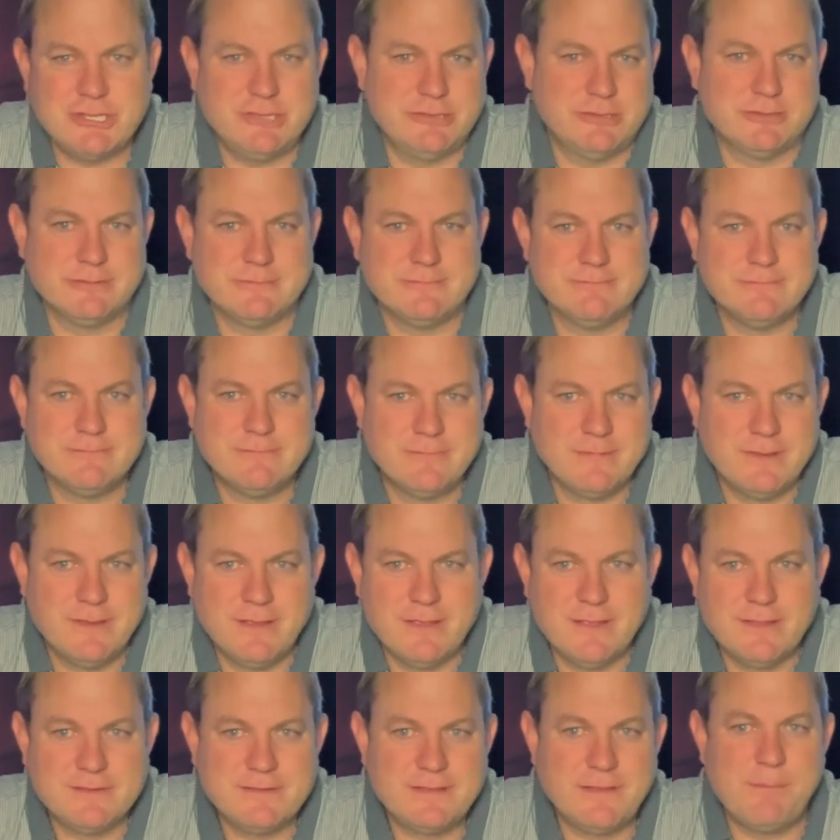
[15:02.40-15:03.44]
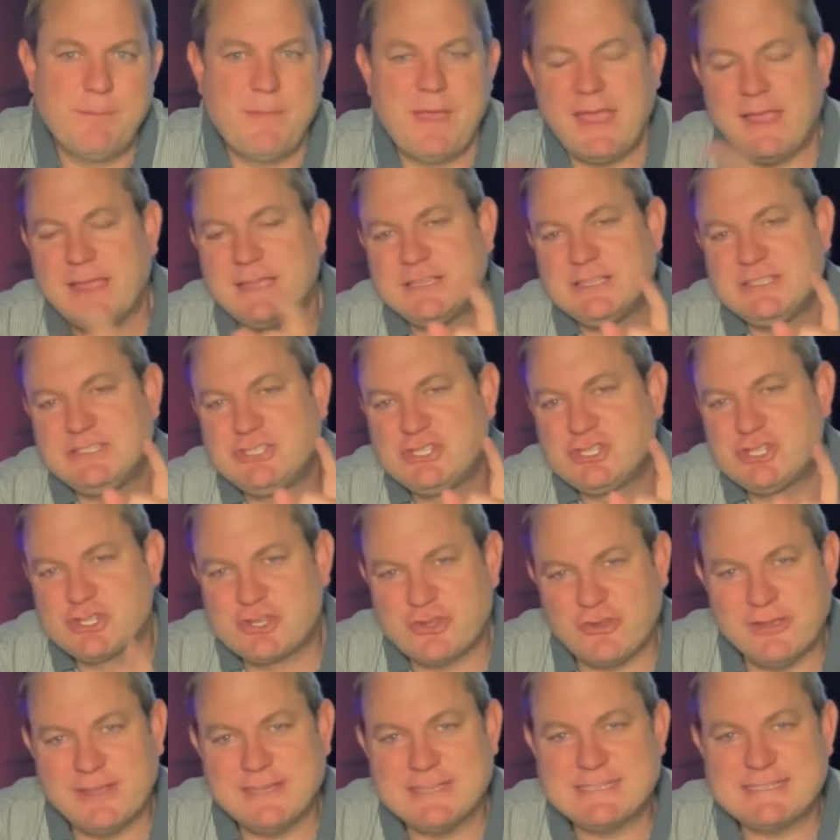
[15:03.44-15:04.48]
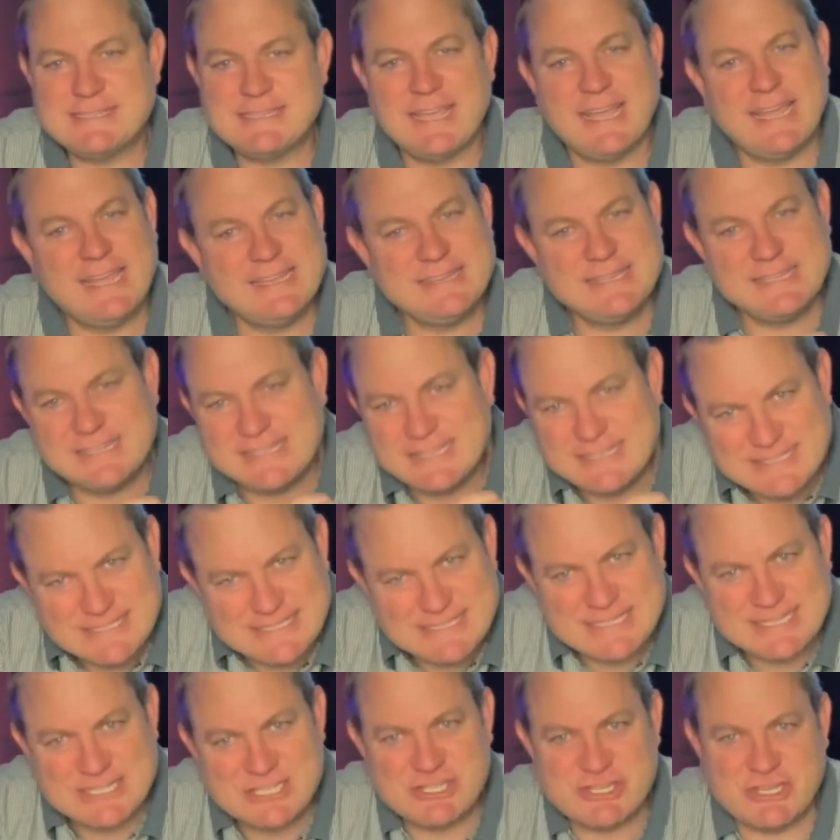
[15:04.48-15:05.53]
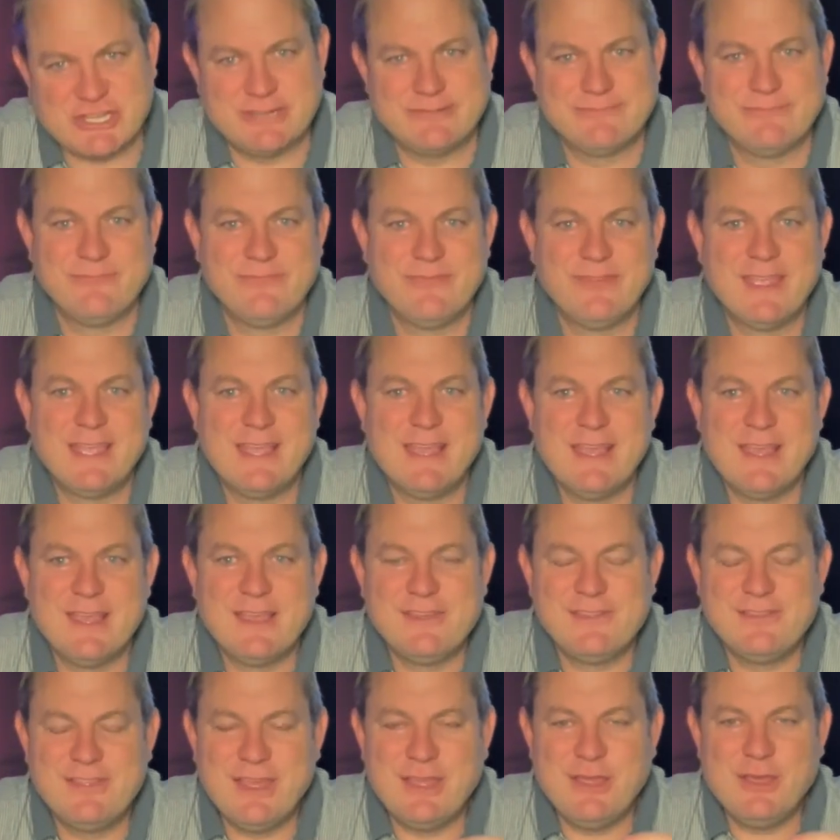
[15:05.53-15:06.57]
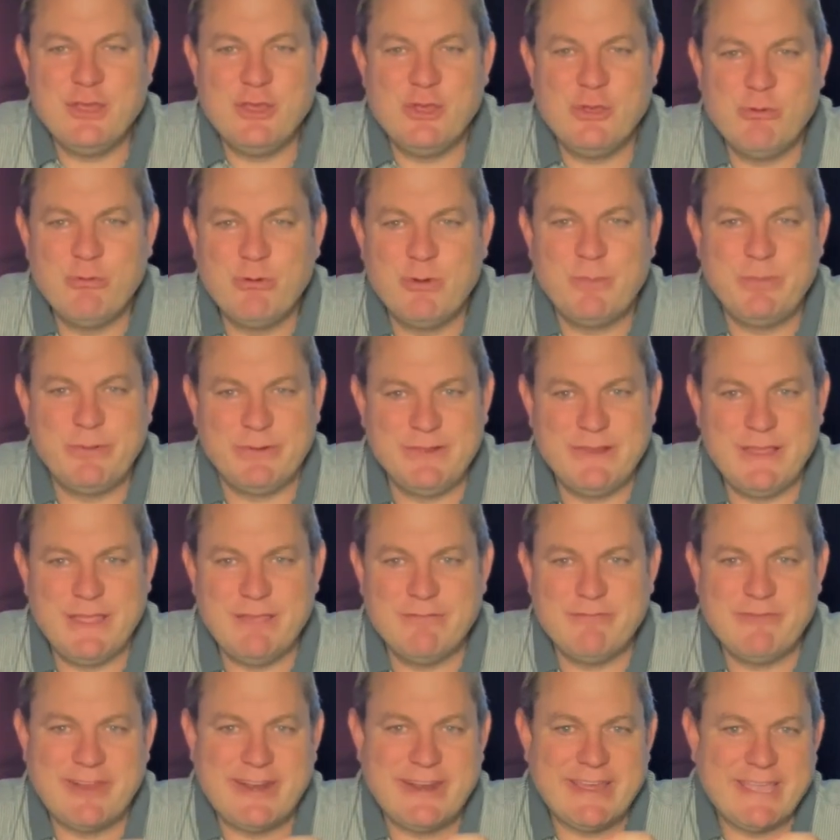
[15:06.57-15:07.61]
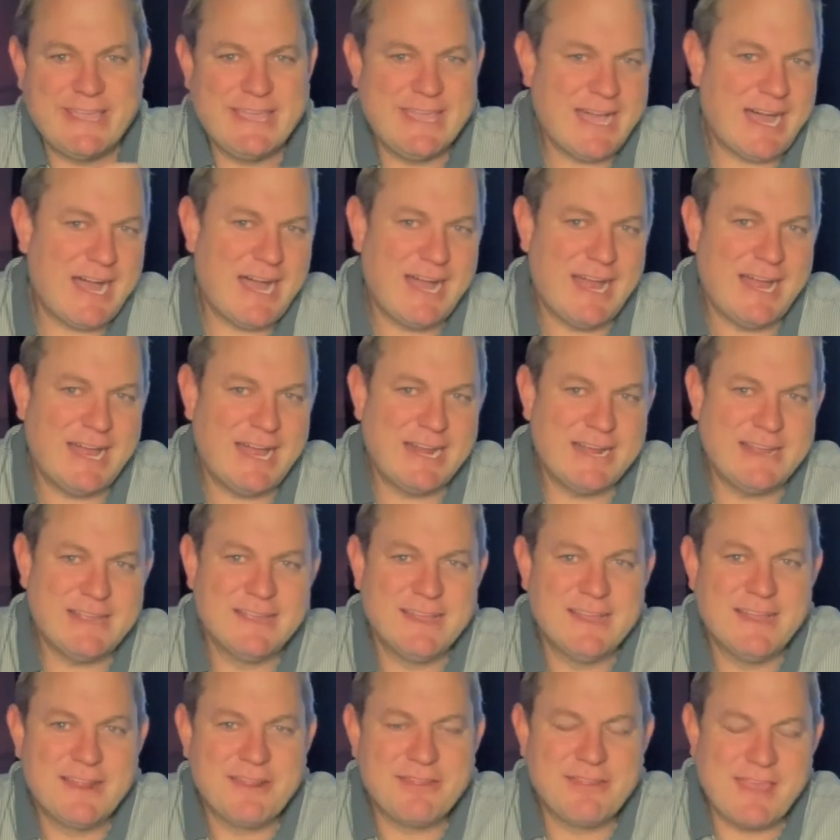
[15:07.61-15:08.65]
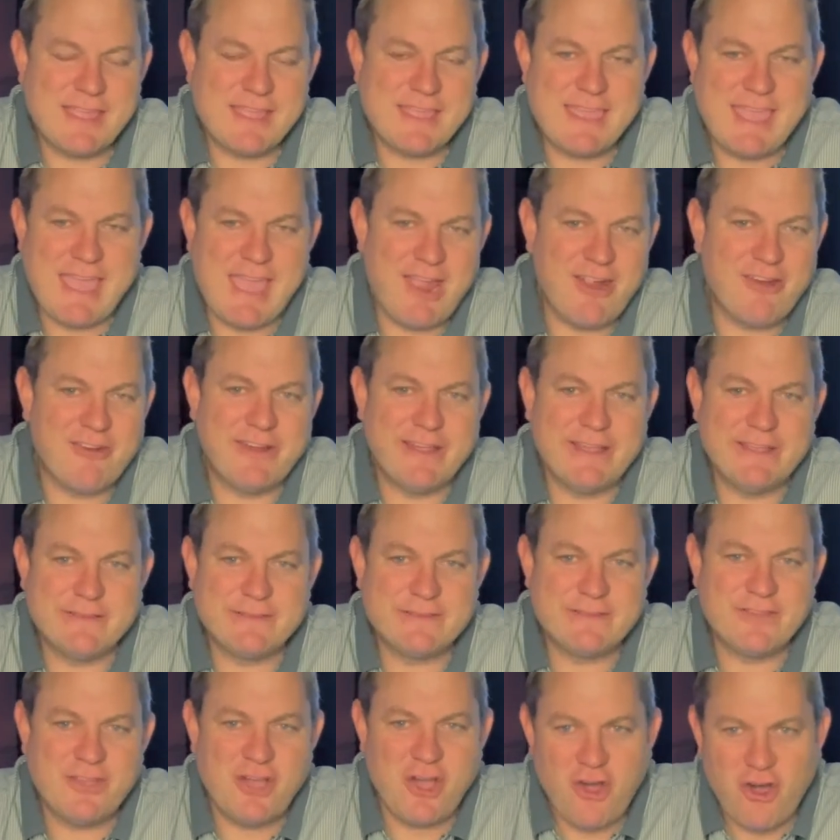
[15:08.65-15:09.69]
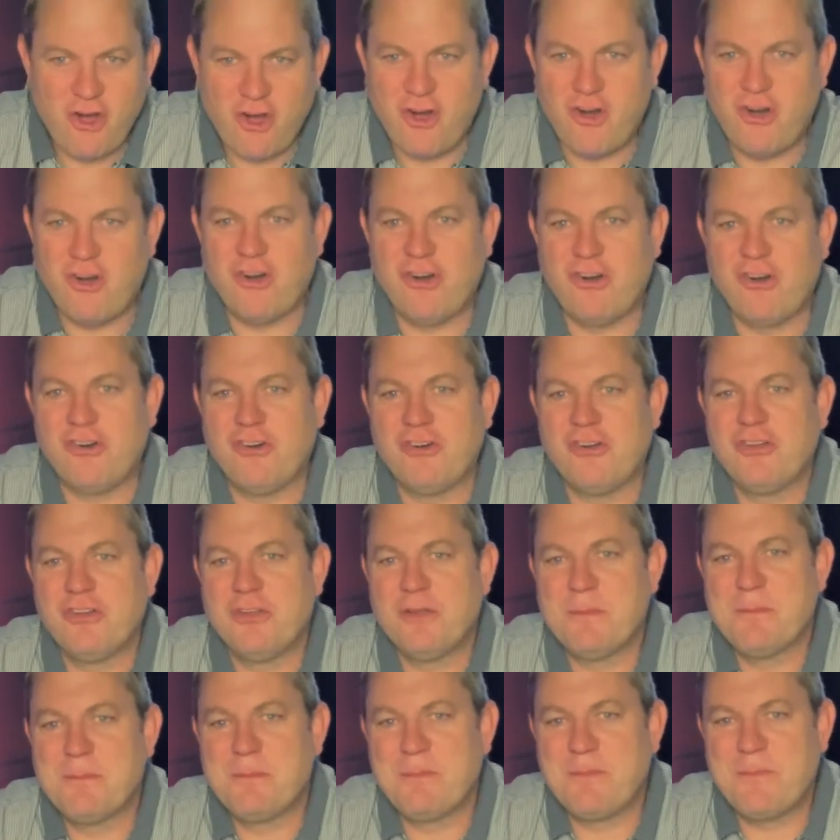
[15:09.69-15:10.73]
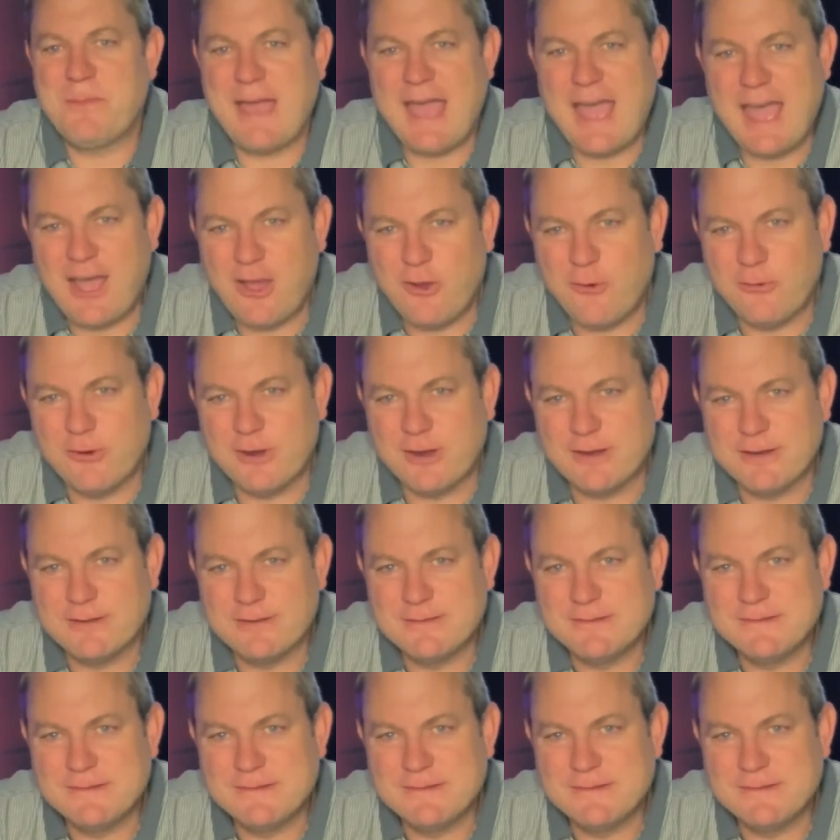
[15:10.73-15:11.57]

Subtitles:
you to make a choice and a decision that you will believe in a God that carries all power.